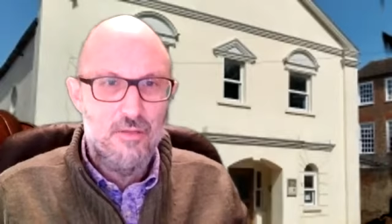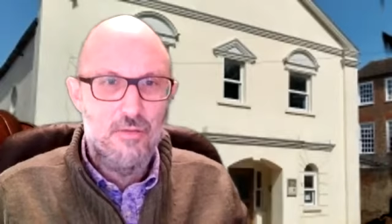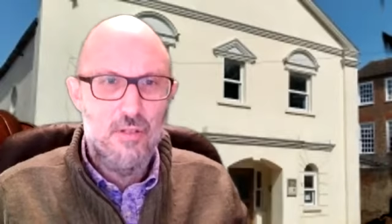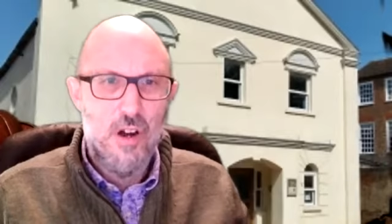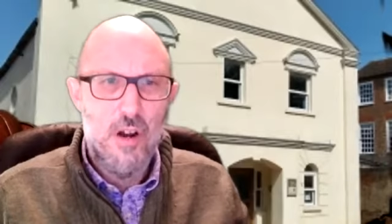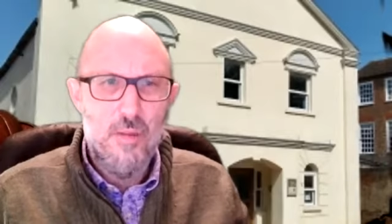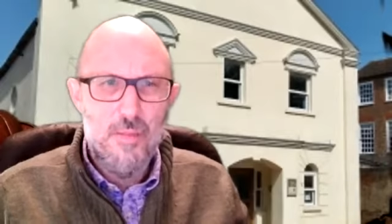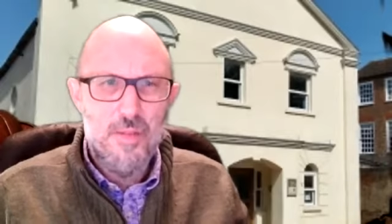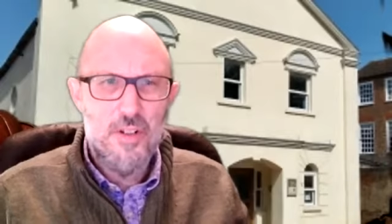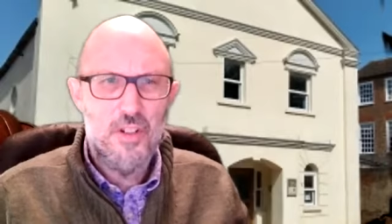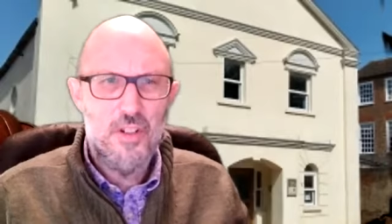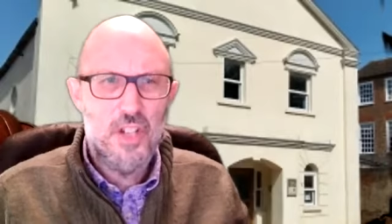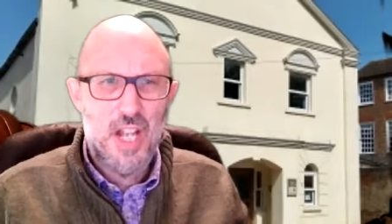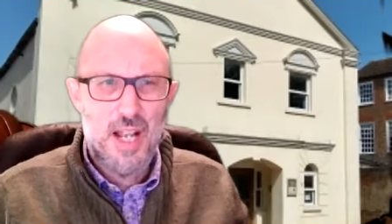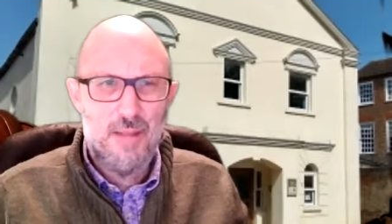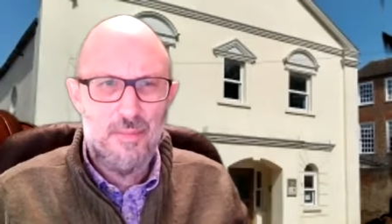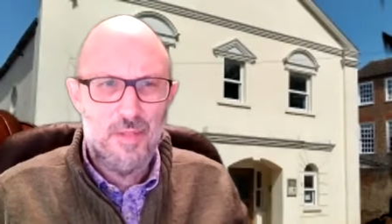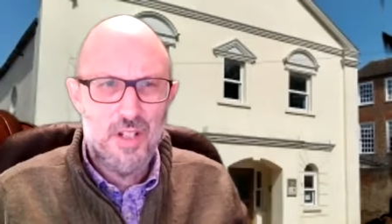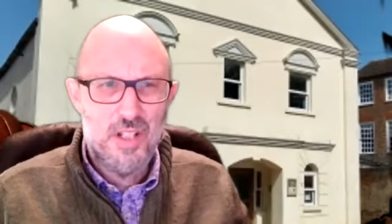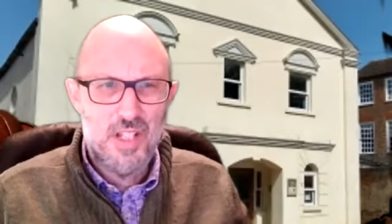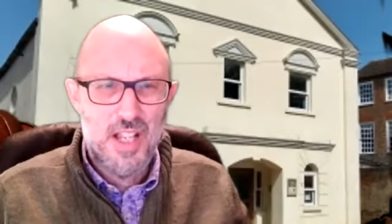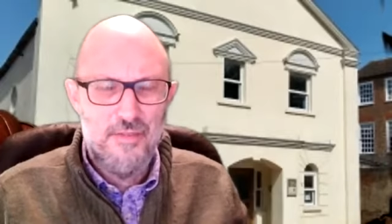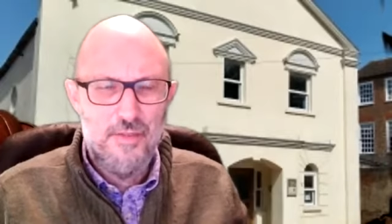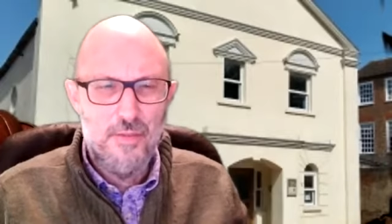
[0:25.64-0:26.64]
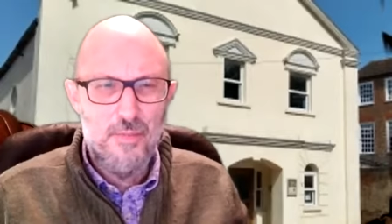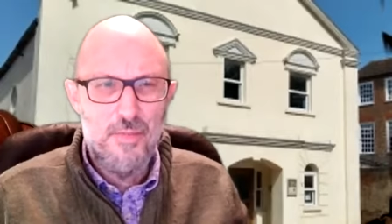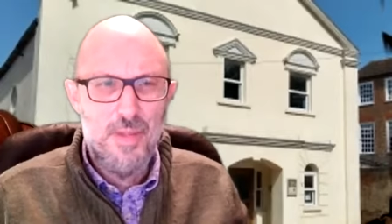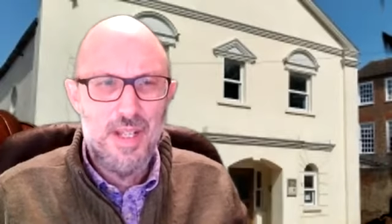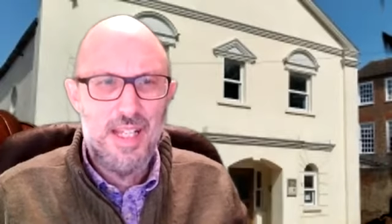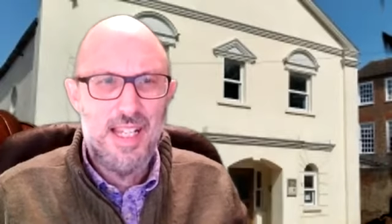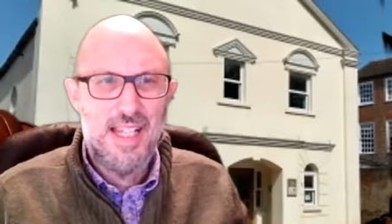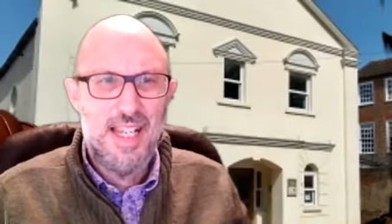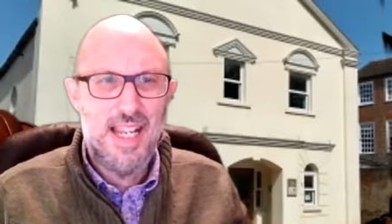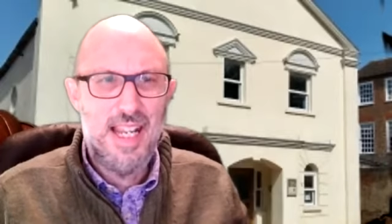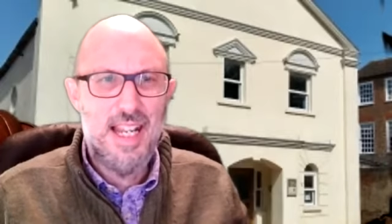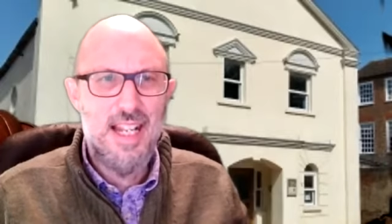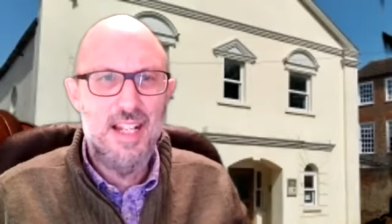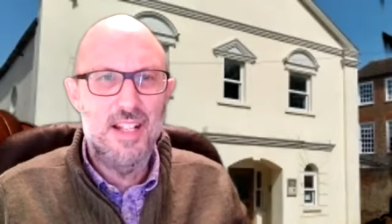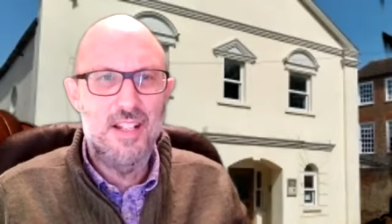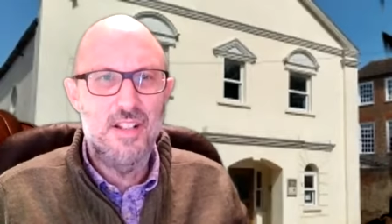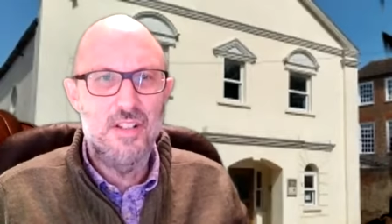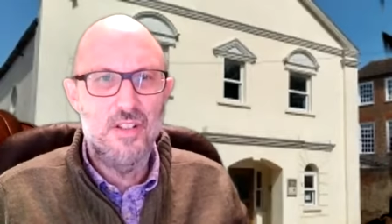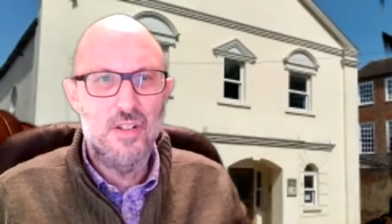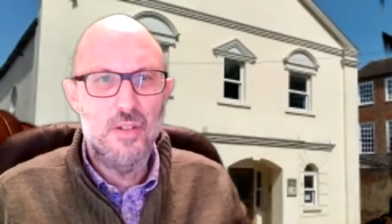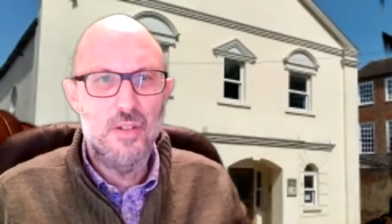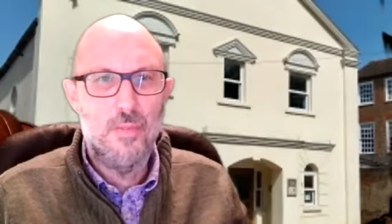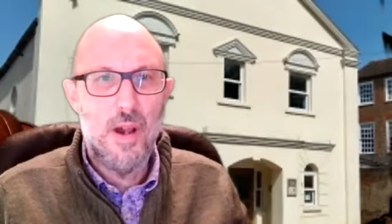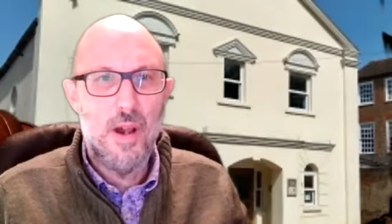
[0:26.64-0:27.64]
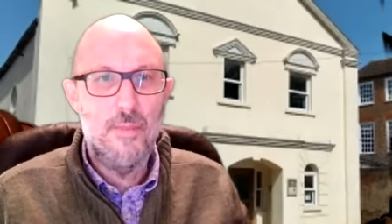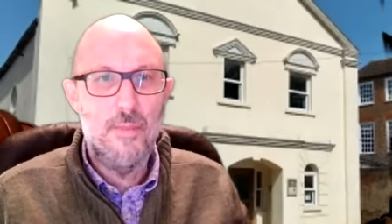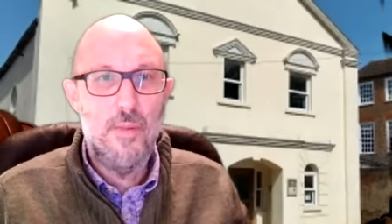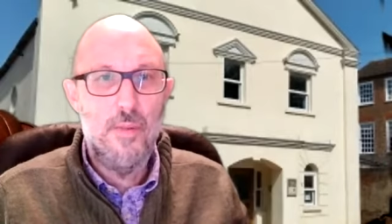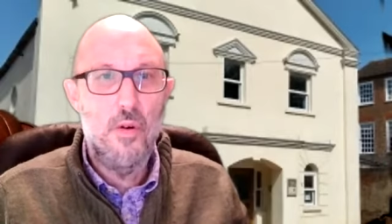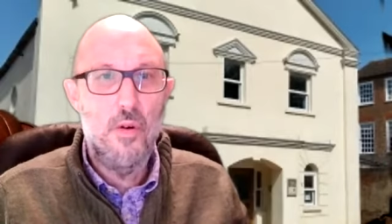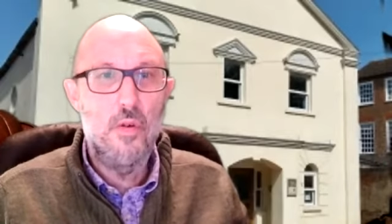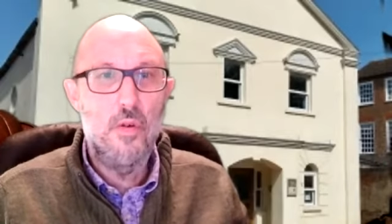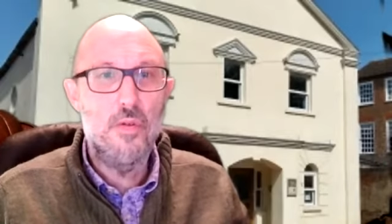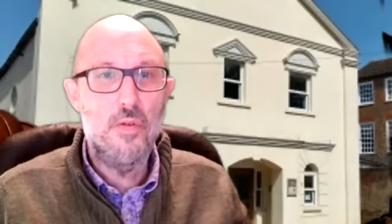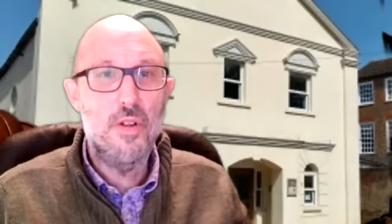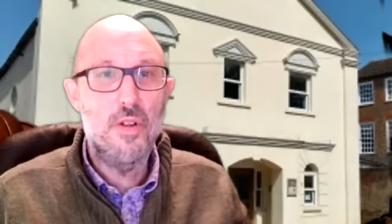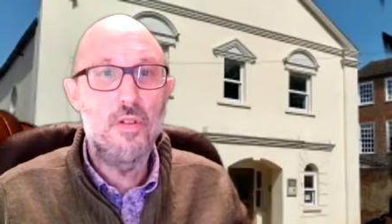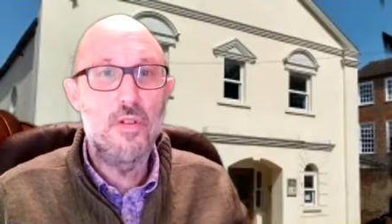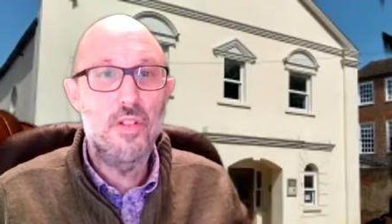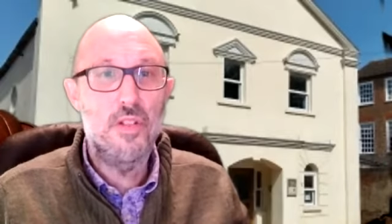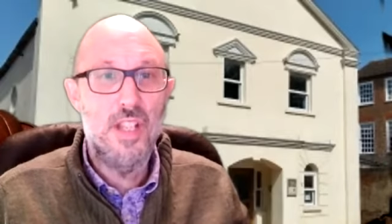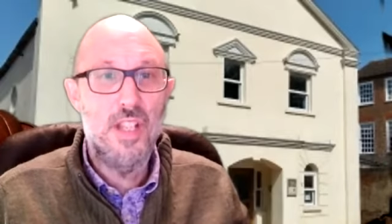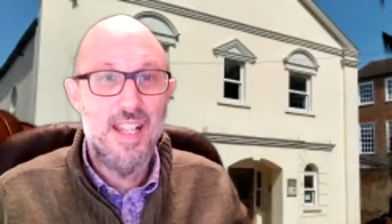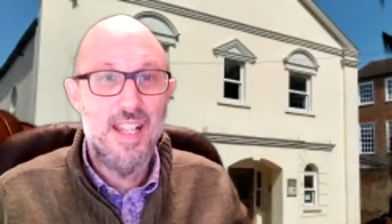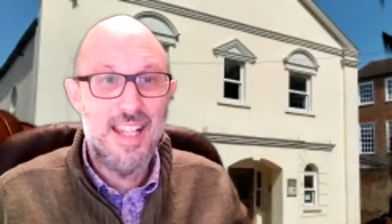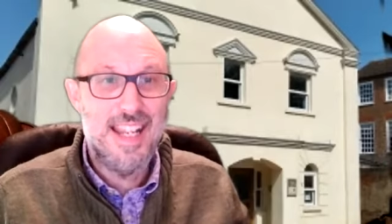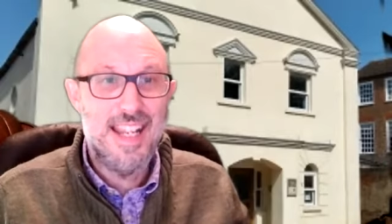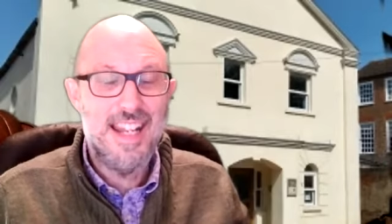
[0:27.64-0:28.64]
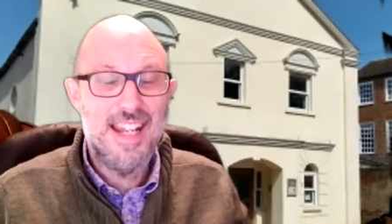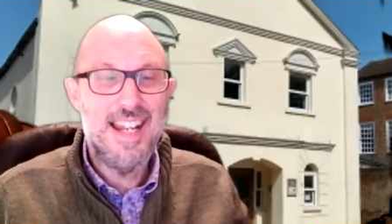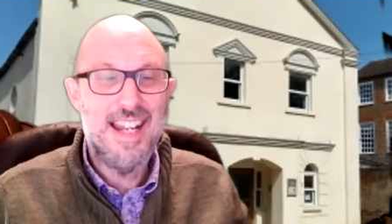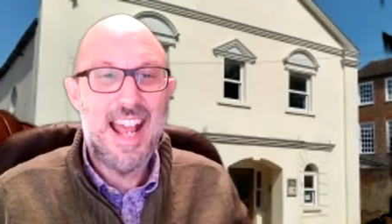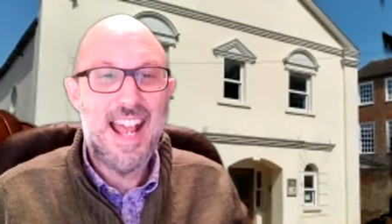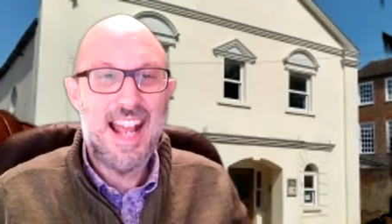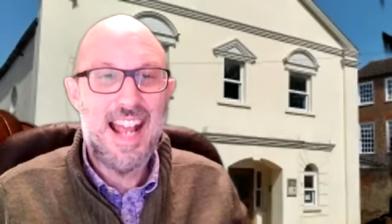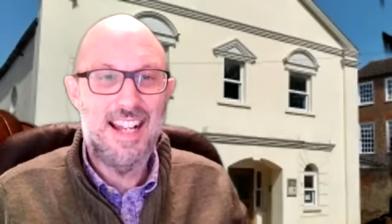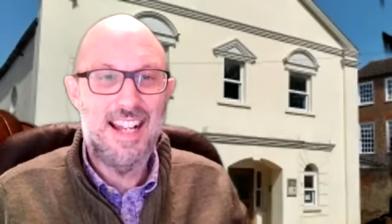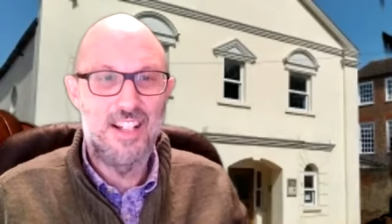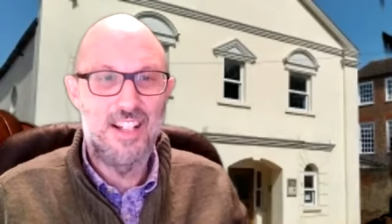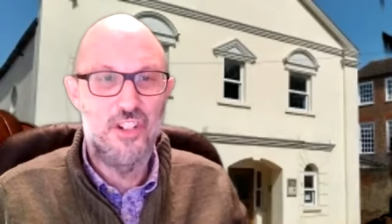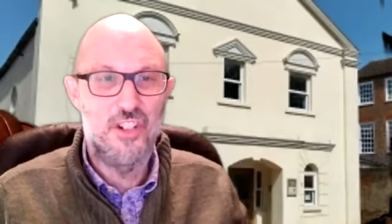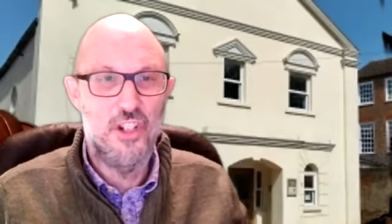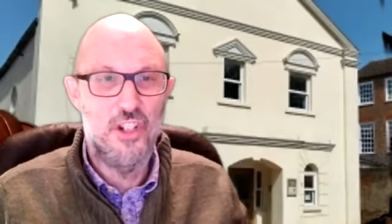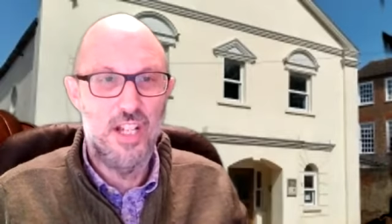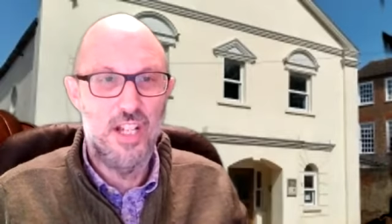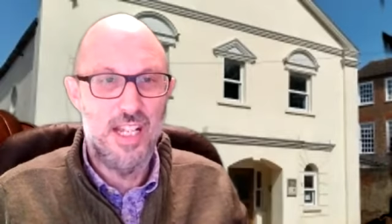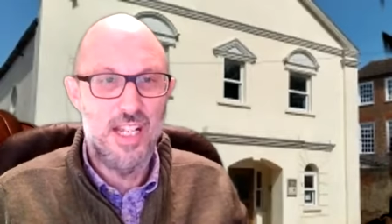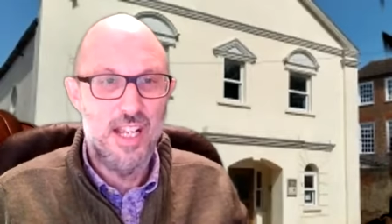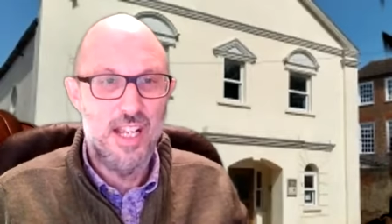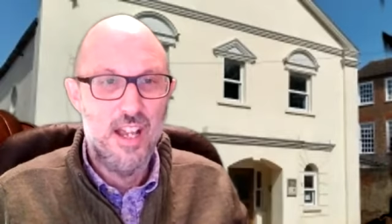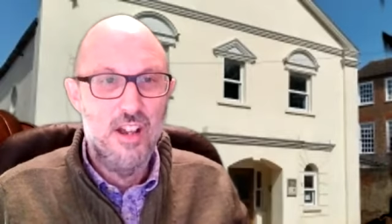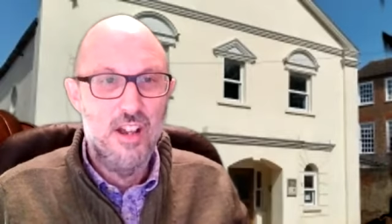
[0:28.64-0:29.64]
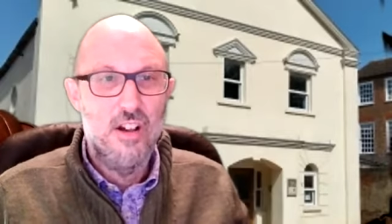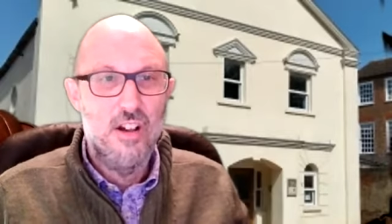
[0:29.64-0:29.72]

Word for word: Romans chapter 7 begins by Paul using the analogy